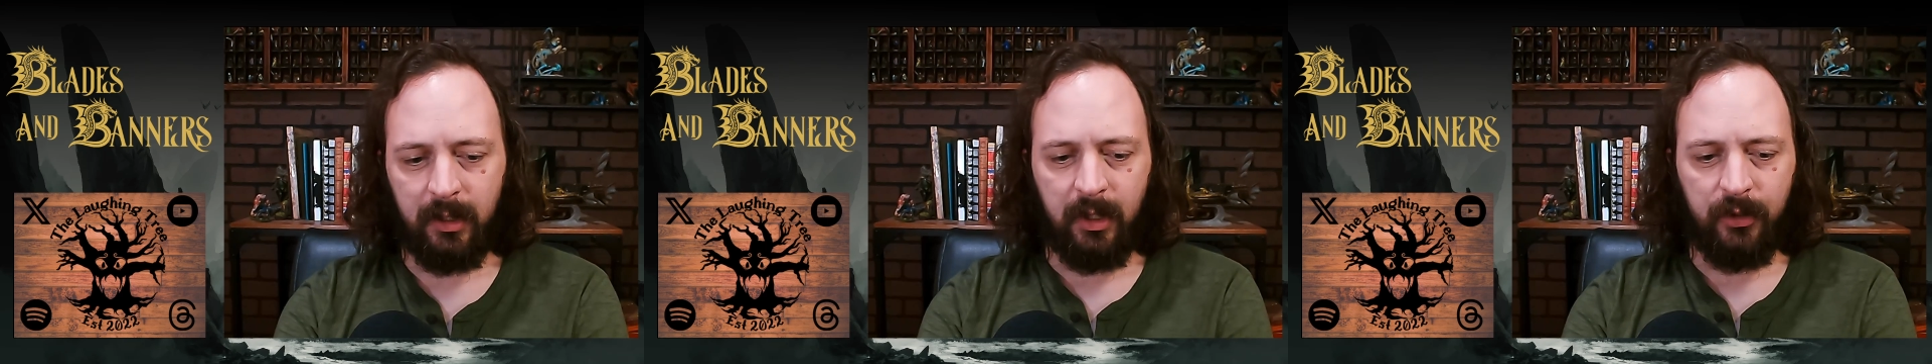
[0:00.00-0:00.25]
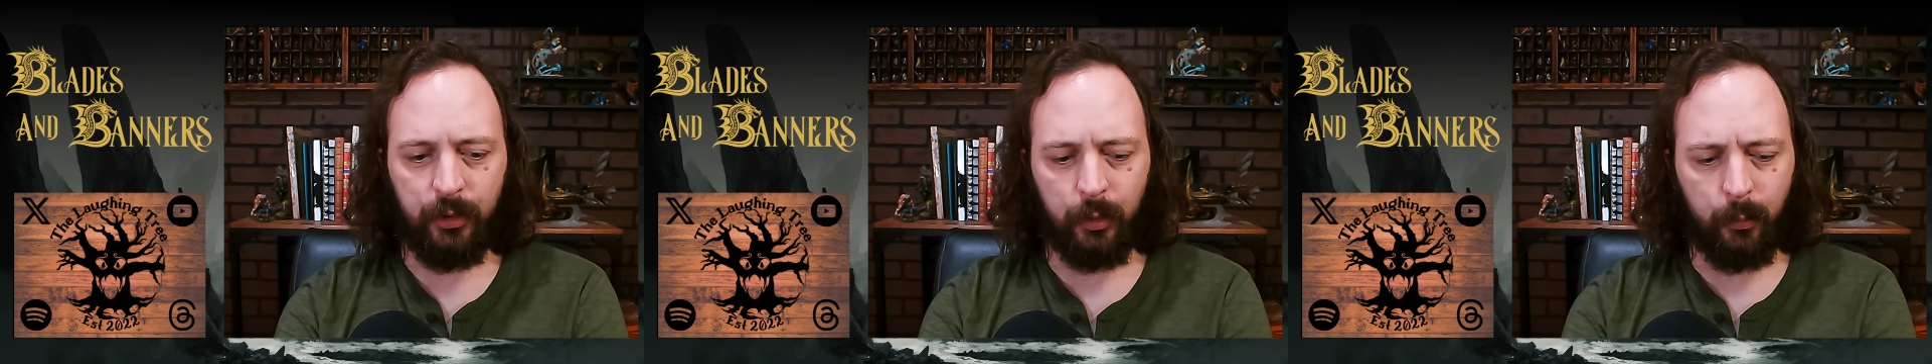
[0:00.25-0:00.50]

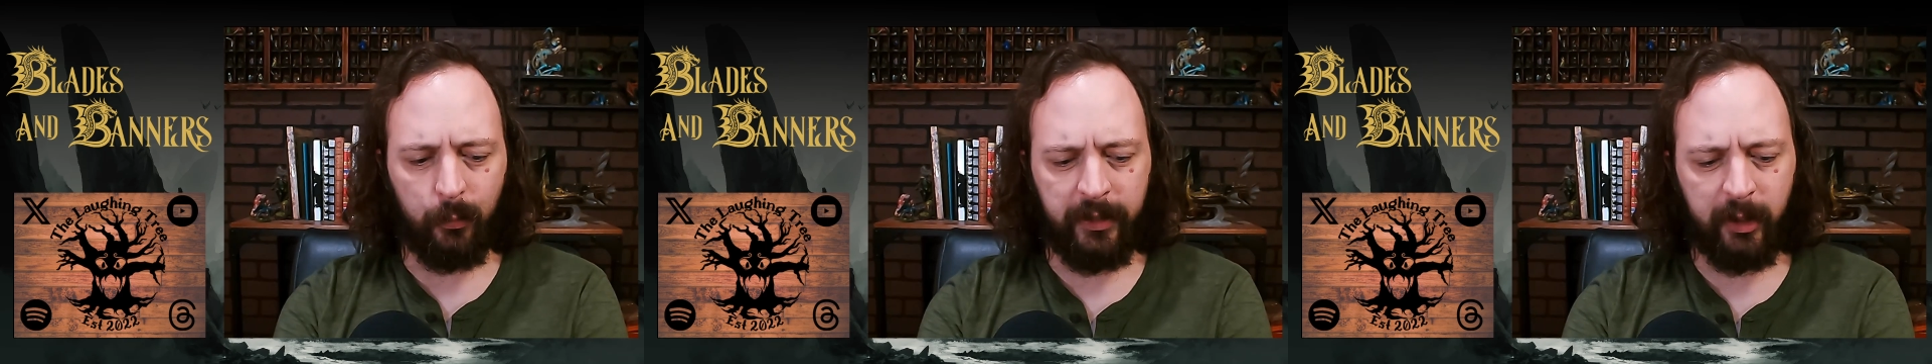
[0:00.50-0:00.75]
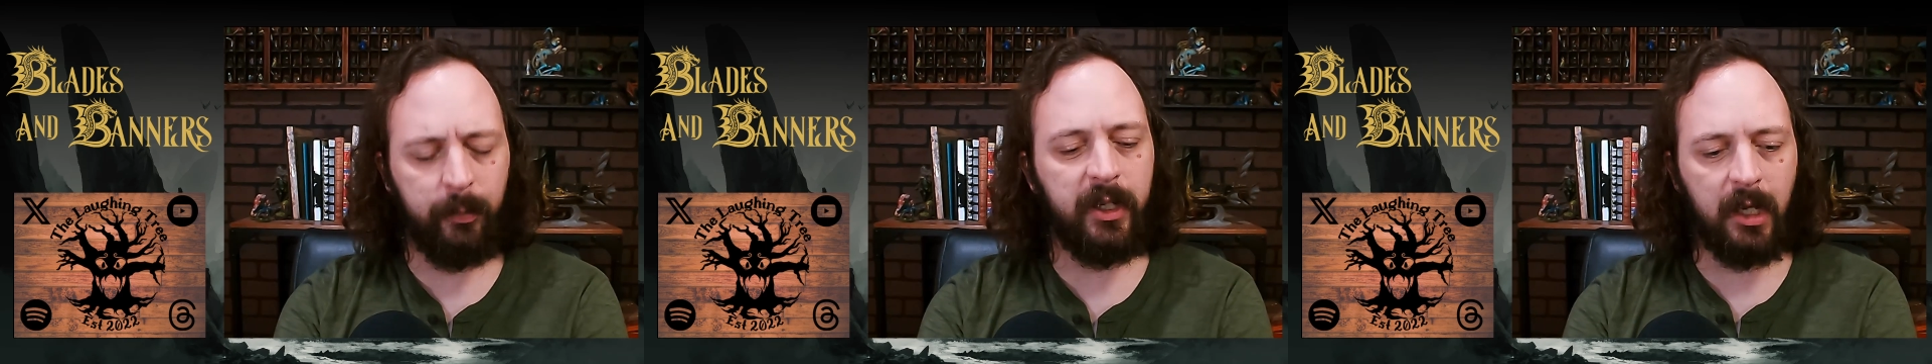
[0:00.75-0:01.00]
So
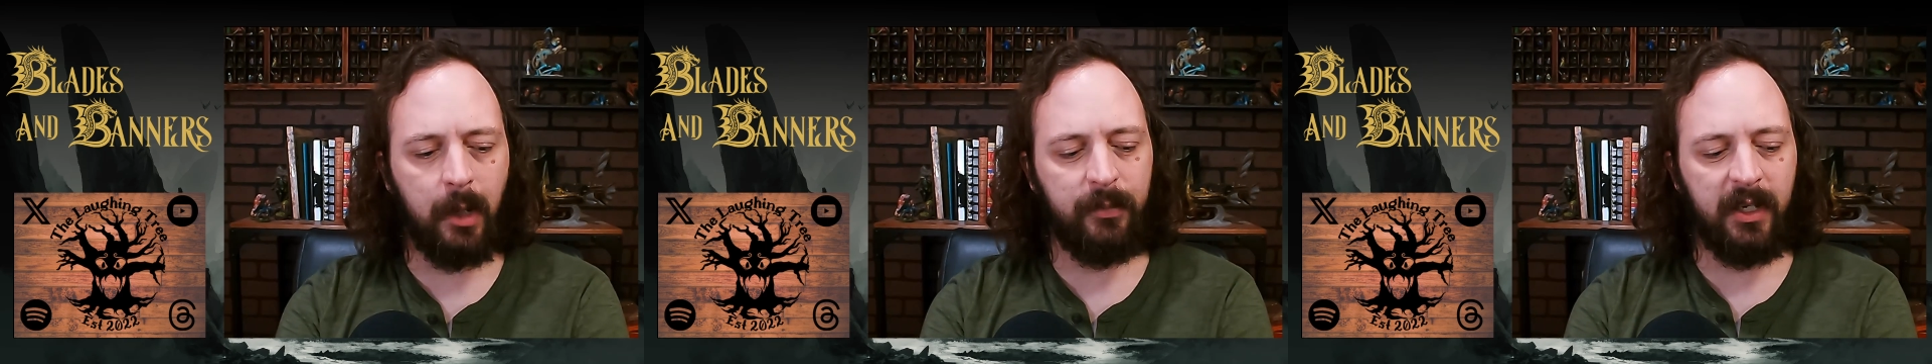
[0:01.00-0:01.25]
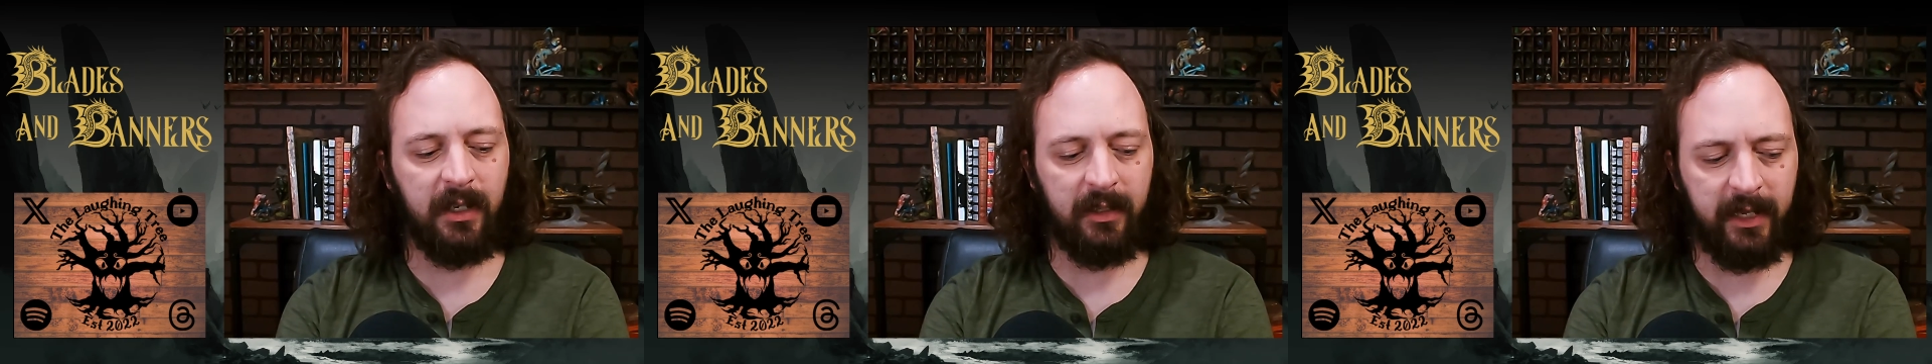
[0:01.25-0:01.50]
there'll be an
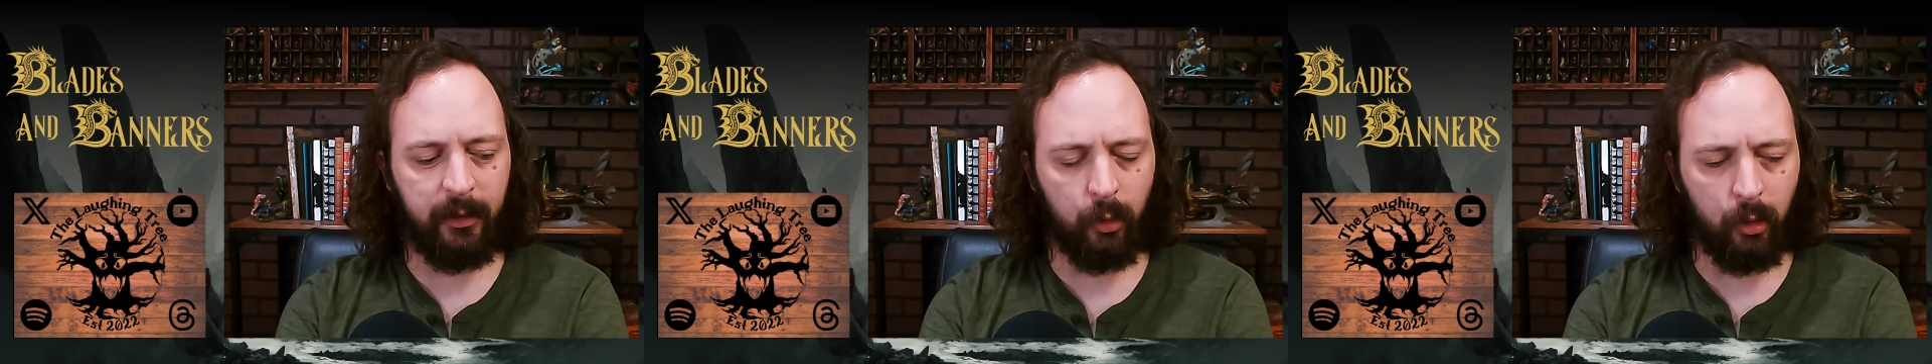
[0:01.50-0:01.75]
update later